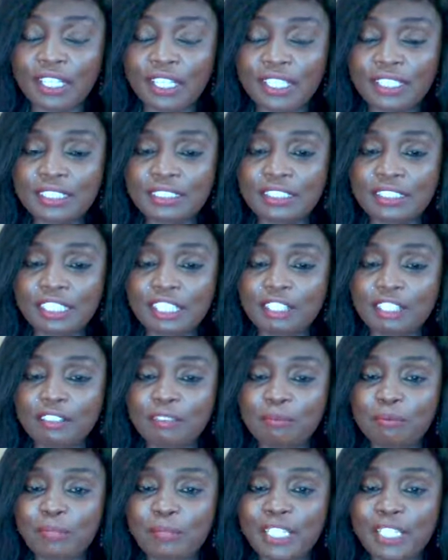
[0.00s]
is
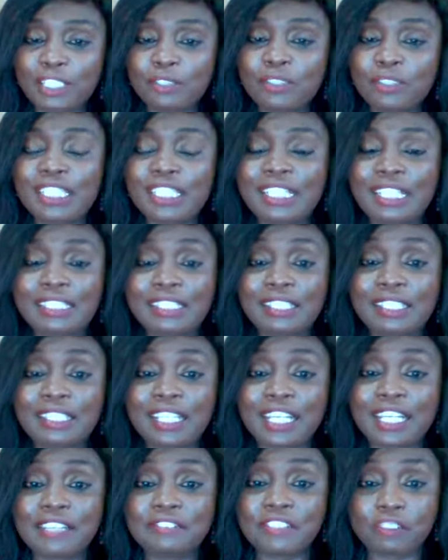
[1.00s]
um, by looking at the
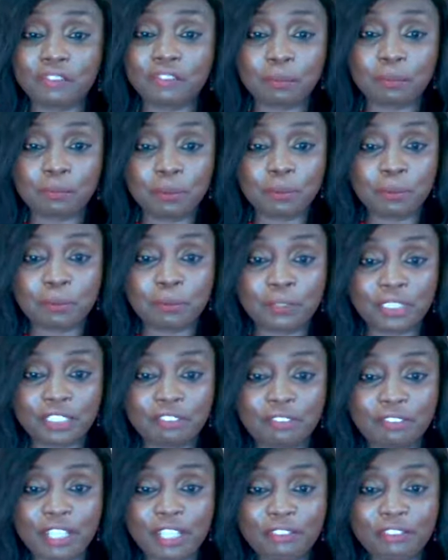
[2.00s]
lives of the people
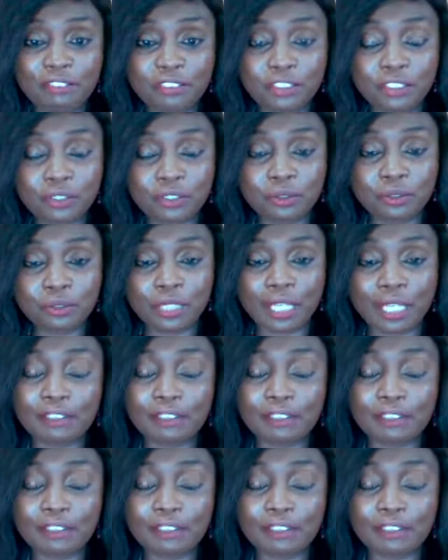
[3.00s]
around you.